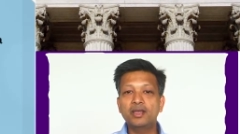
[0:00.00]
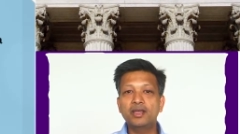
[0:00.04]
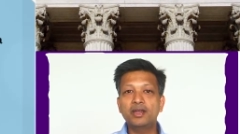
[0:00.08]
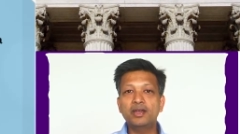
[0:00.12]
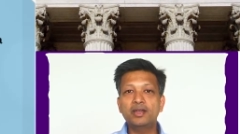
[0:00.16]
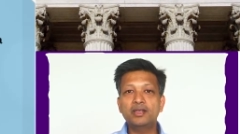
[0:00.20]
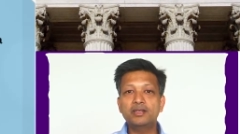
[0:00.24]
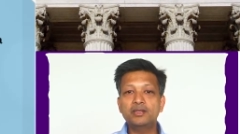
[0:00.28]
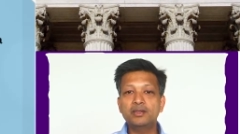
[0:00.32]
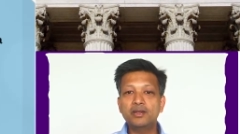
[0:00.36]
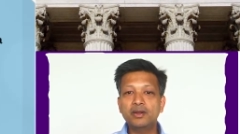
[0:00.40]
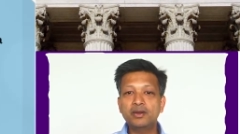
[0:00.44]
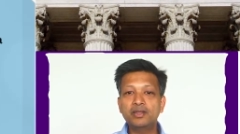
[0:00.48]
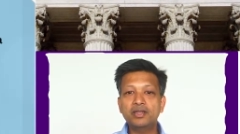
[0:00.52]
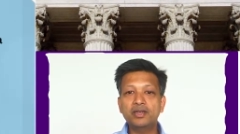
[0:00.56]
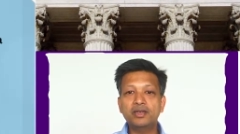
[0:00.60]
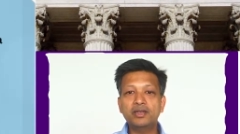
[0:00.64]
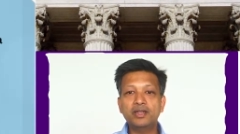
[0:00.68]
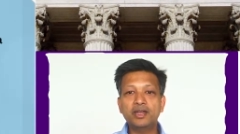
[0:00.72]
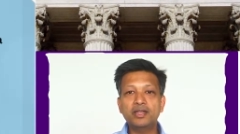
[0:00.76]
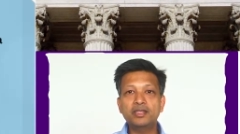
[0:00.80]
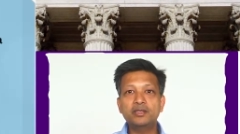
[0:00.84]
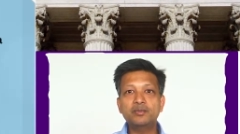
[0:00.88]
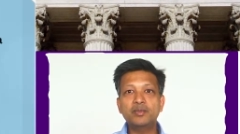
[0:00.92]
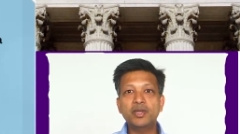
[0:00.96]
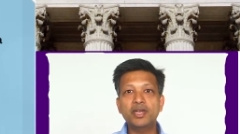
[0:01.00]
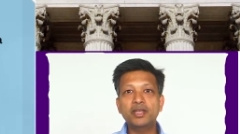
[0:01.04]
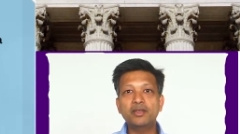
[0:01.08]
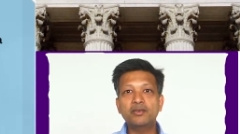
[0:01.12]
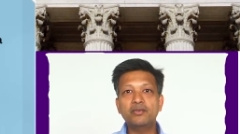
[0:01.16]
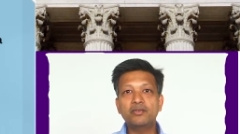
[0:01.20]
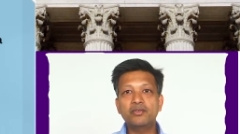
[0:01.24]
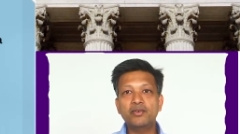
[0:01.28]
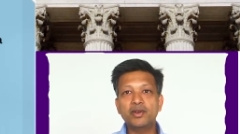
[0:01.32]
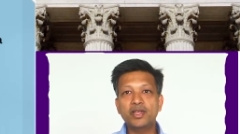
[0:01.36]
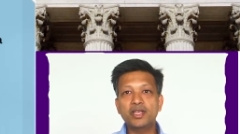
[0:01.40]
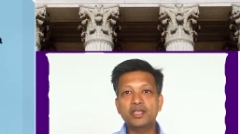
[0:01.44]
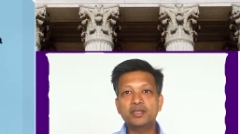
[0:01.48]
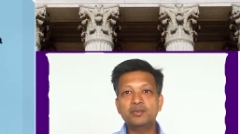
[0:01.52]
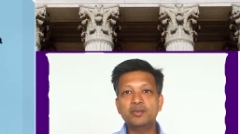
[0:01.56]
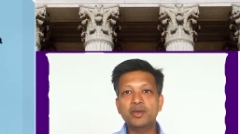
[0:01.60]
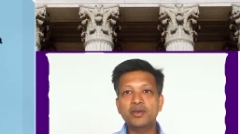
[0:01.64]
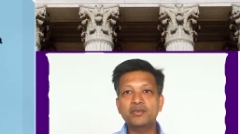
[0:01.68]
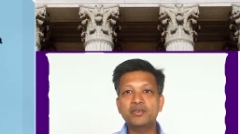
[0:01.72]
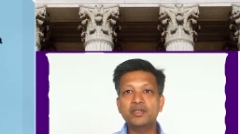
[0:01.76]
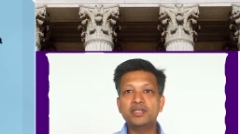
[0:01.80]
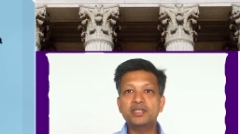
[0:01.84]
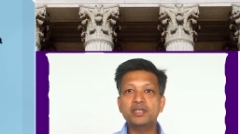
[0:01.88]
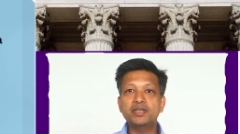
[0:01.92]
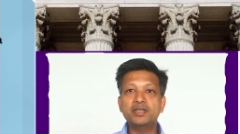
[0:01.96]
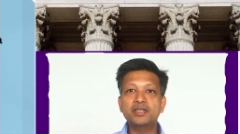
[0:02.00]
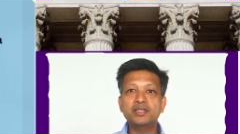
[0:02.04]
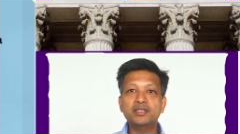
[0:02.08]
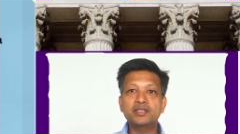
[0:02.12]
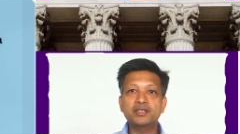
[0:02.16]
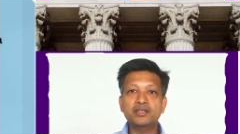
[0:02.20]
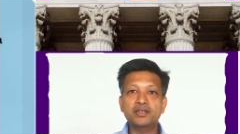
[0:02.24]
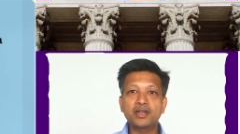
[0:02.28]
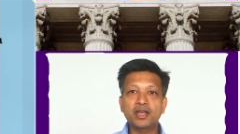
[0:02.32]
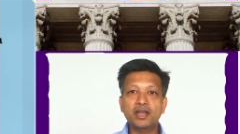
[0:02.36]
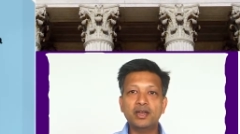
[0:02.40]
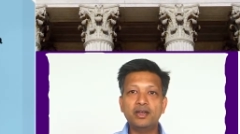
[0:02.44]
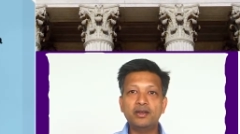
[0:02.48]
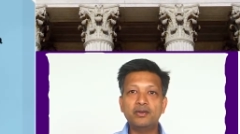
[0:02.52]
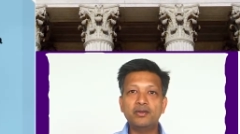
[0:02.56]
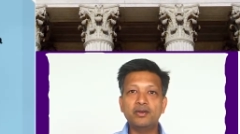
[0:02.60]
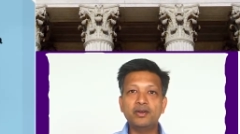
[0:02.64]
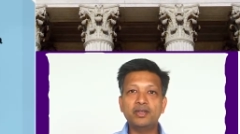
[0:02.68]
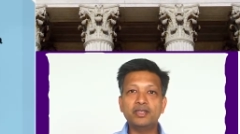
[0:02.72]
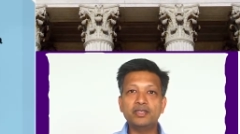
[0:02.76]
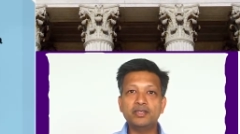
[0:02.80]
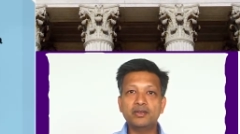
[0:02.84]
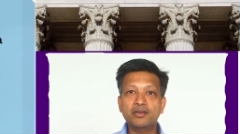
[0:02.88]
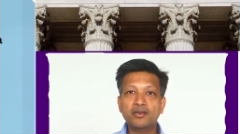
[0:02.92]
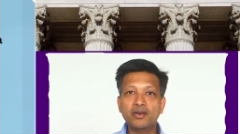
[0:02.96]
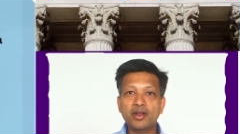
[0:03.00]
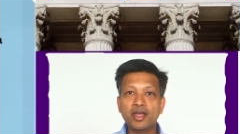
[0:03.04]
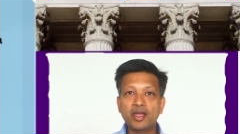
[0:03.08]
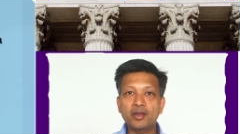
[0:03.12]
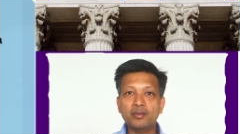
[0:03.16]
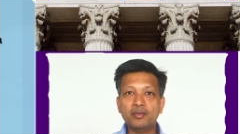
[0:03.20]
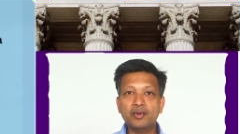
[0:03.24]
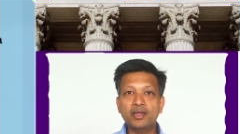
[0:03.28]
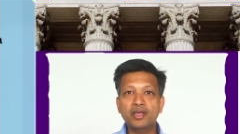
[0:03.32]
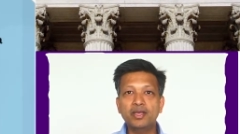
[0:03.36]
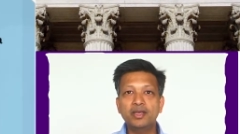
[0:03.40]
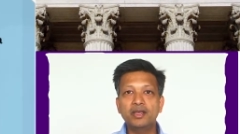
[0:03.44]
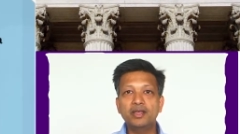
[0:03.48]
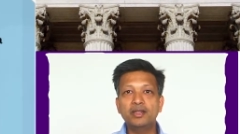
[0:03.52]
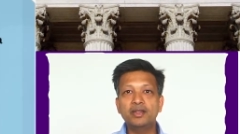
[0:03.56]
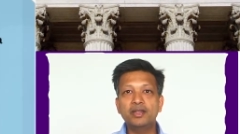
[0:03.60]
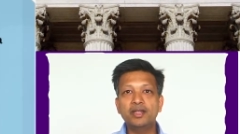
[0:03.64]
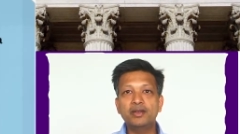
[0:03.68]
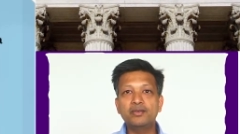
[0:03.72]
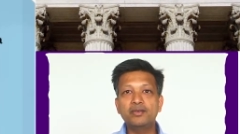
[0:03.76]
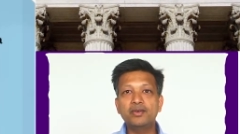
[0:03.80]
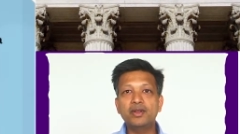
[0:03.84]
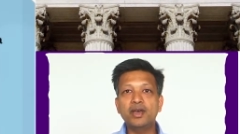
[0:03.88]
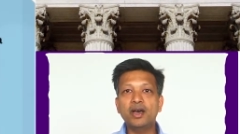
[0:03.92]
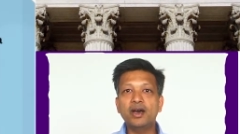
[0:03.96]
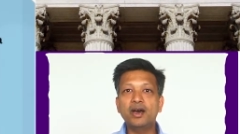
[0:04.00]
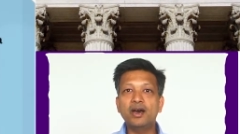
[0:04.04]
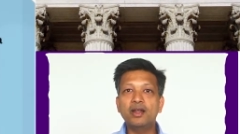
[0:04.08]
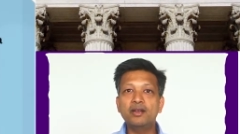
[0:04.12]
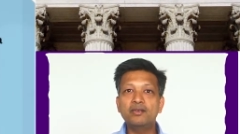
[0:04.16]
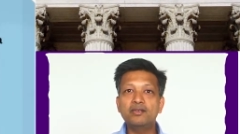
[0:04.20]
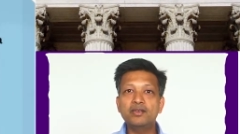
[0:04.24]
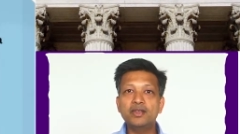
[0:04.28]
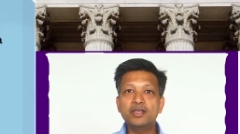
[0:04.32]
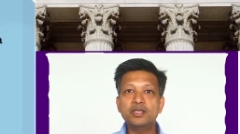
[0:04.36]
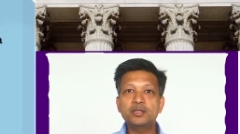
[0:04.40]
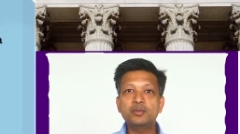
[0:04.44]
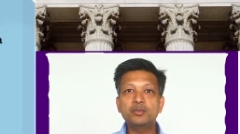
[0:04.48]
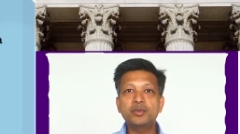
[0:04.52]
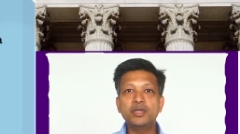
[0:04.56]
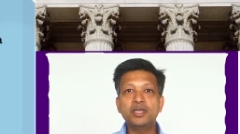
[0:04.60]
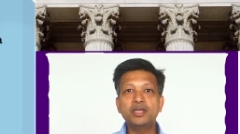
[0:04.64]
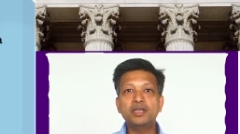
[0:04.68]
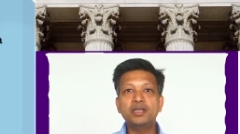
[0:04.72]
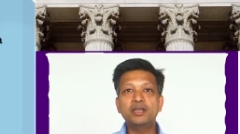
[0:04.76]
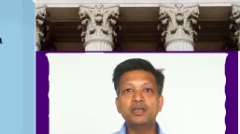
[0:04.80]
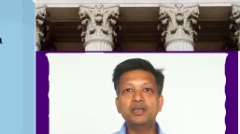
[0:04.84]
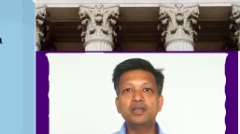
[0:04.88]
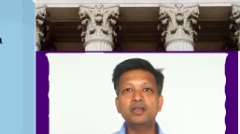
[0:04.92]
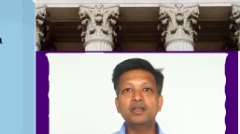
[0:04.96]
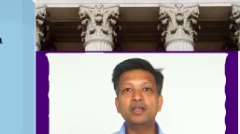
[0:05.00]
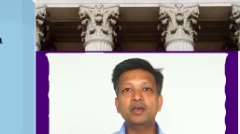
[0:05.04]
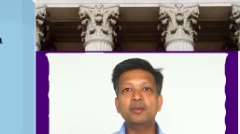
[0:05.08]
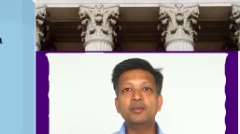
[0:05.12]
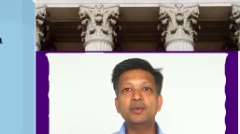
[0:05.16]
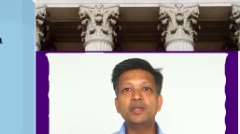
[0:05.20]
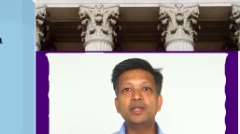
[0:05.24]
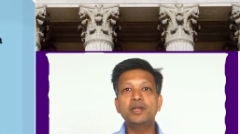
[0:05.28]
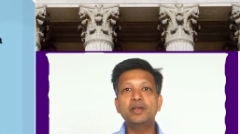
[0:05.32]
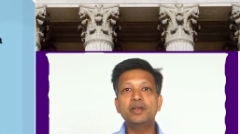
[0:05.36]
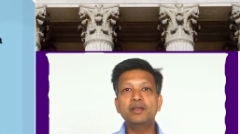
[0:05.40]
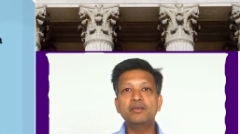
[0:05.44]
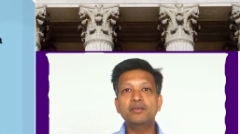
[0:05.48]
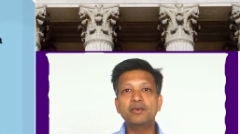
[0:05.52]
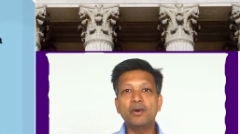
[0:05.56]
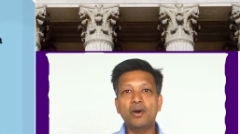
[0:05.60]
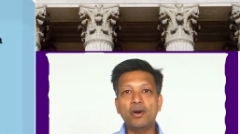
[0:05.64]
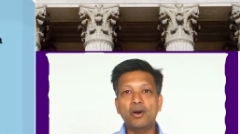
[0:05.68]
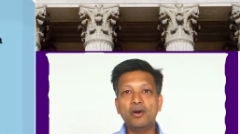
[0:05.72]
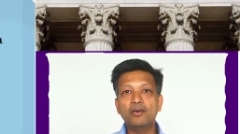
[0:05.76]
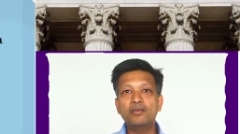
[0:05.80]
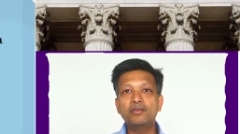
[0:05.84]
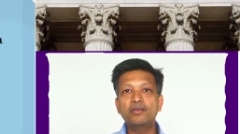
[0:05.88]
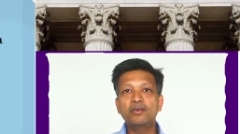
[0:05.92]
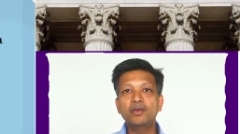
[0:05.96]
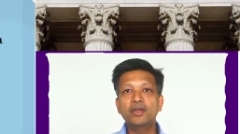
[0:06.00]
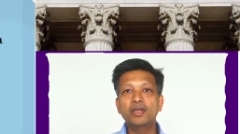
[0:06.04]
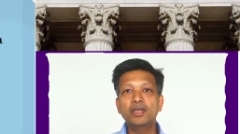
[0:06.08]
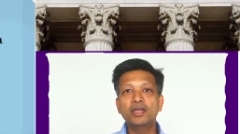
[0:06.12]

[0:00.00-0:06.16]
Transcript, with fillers: It is not the talismanic phrase by which it is styled or described that would always be determinative of